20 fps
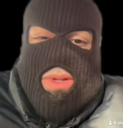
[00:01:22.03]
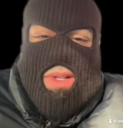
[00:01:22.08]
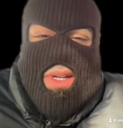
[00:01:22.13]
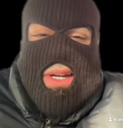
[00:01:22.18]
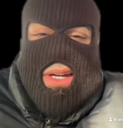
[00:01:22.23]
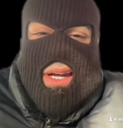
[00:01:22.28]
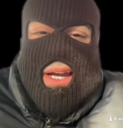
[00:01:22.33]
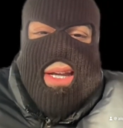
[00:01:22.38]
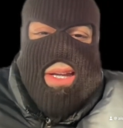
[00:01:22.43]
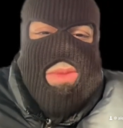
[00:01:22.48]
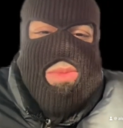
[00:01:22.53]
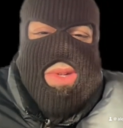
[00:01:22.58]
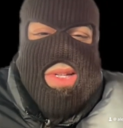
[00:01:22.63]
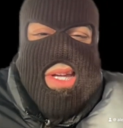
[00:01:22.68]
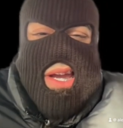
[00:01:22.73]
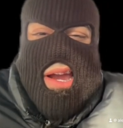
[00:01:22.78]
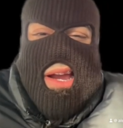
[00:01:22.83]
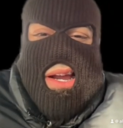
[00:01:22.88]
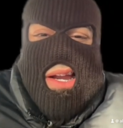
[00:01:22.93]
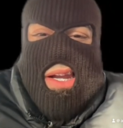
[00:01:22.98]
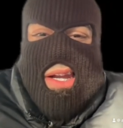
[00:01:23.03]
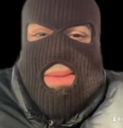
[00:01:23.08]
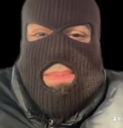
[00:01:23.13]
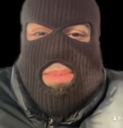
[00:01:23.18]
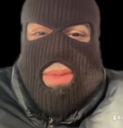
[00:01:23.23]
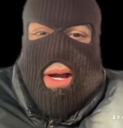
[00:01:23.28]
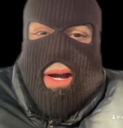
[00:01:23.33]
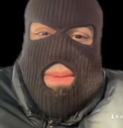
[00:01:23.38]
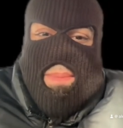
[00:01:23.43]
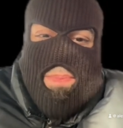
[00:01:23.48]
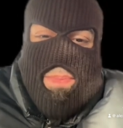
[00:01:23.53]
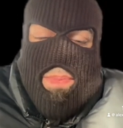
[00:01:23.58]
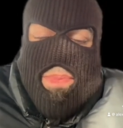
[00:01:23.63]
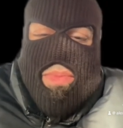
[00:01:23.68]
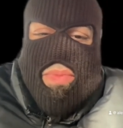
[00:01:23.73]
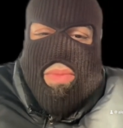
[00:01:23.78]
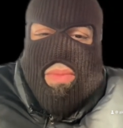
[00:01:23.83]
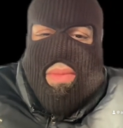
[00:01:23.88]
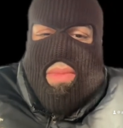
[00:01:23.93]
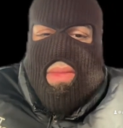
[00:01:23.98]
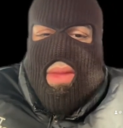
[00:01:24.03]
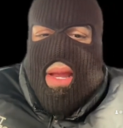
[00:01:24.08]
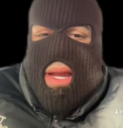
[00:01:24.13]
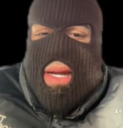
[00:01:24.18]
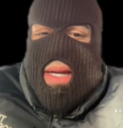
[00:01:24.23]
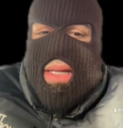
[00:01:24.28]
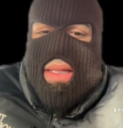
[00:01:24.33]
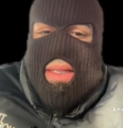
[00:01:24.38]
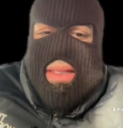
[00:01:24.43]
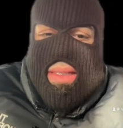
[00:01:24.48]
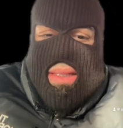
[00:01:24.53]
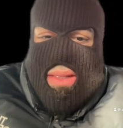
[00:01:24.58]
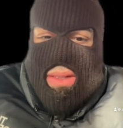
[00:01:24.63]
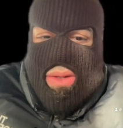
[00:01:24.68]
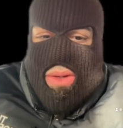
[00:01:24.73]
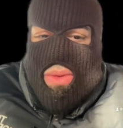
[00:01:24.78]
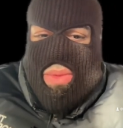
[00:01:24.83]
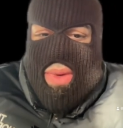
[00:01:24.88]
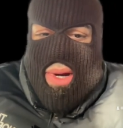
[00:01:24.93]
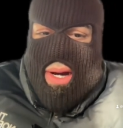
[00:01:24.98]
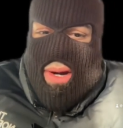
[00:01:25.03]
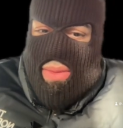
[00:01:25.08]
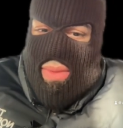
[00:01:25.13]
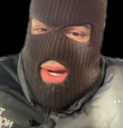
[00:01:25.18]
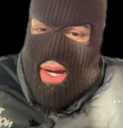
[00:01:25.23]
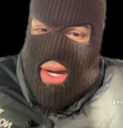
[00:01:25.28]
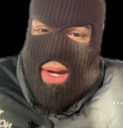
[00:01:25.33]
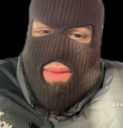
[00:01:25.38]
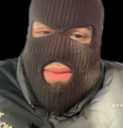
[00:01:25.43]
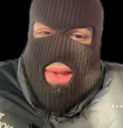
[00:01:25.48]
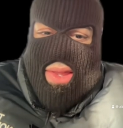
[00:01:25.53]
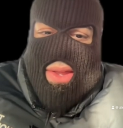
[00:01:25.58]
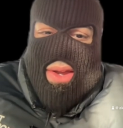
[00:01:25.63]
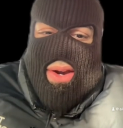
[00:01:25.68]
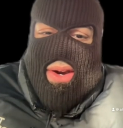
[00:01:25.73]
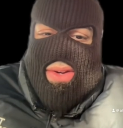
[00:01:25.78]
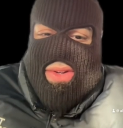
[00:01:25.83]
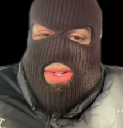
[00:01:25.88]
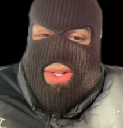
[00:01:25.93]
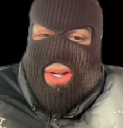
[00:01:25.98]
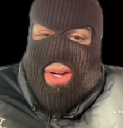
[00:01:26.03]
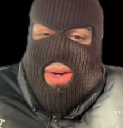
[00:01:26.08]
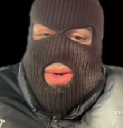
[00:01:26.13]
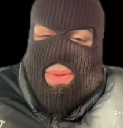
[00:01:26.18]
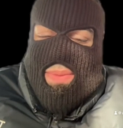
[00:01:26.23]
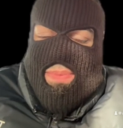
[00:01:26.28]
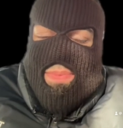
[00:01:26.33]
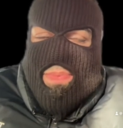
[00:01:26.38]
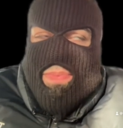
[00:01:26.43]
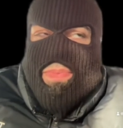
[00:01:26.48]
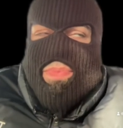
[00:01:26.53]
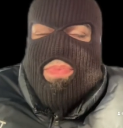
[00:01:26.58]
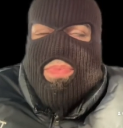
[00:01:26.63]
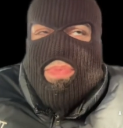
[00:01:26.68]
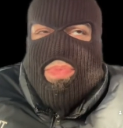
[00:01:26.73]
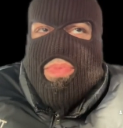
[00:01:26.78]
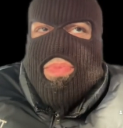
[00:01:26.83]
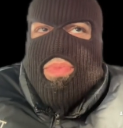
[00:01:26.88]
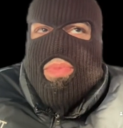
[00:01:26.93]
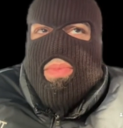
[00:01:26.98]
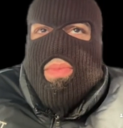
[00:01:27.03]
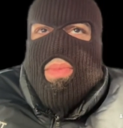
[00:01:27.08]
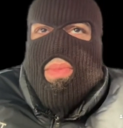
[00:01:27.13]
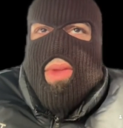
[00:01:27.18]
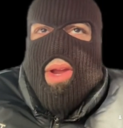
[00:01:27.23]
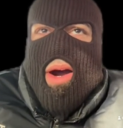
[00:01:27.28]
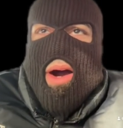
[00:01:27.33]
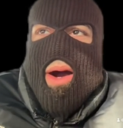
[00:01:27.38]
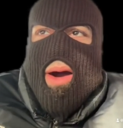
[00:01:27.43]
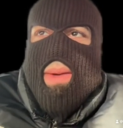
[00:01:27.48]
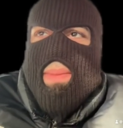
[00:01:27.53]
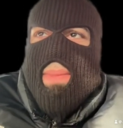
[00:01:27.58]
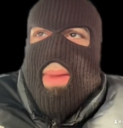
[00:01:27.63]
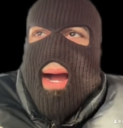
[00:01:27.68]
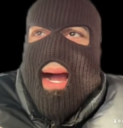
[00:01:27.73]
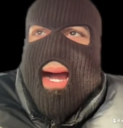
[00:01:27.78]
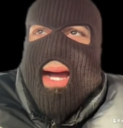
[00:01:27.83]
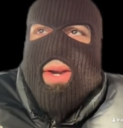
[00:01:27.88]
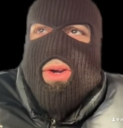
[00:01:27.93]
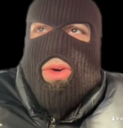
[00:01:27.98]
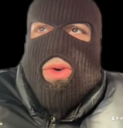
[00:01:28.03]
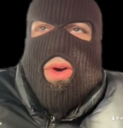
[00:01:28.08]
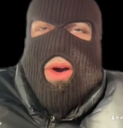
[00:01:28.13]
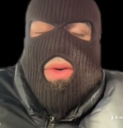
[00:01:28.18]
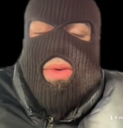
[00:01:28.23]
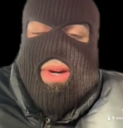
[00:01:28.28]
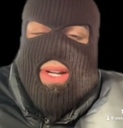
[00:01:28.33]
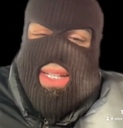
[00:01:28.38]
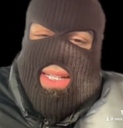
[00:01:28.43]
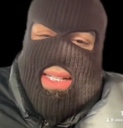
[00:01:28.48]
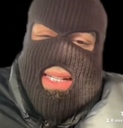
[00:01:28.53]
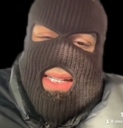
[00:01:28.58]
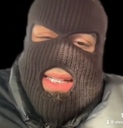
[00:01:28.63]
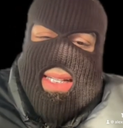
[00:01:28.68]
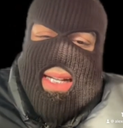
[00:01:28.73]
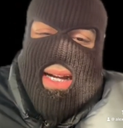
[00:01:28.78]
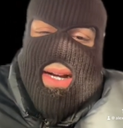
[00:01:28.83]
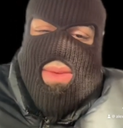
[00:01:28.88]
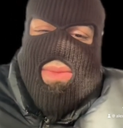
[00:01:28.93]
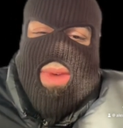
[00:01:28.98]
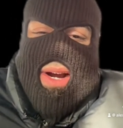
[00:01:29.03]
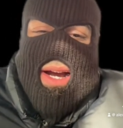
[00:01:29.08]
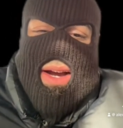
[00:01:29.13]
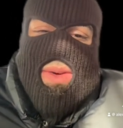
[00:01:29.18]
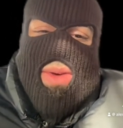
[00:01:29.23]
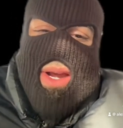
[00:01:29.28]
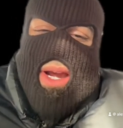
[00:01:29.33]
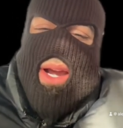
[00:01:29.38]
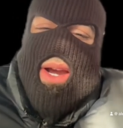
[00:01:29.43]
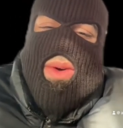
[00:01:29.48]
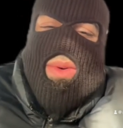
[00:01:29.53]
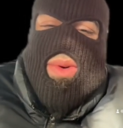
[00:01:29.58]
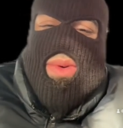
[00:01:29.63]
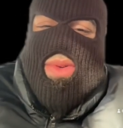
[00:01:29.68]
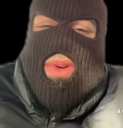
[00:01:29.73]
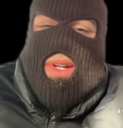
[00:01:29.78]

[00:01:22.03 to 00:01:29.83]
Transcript: looking like he was getting clipped up. He looked a little weary here and there, so I knew going into the second round we were going